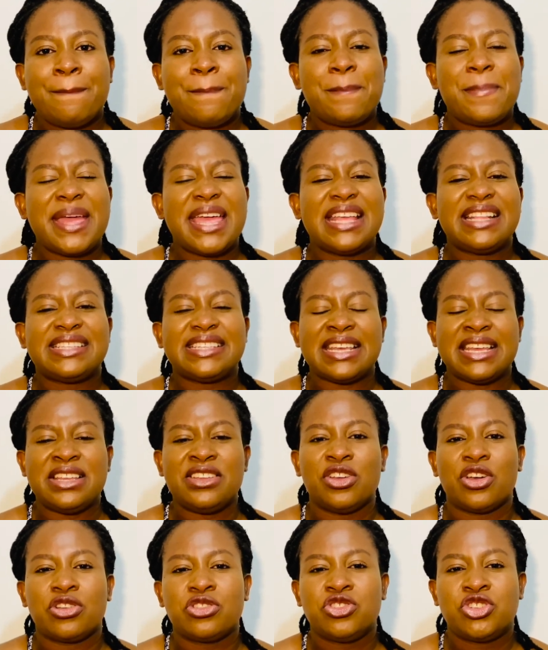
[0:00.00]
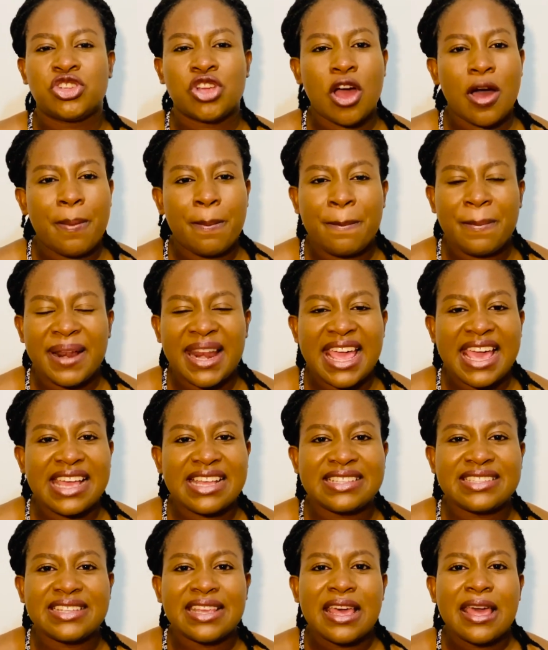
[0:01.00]
be it in your job
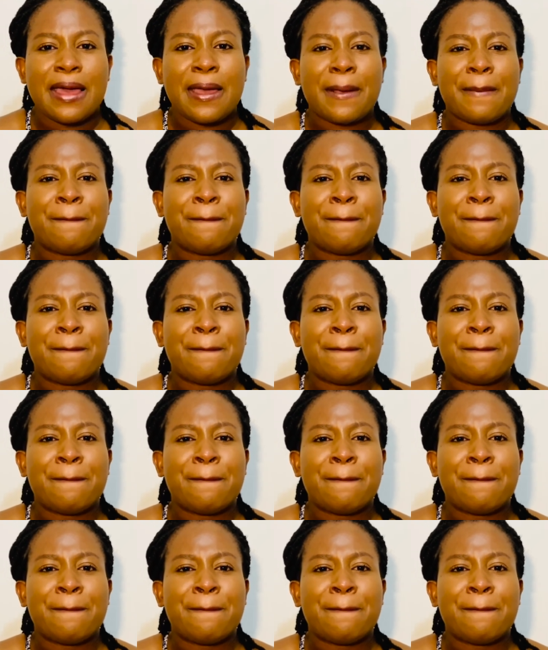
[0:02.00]
place,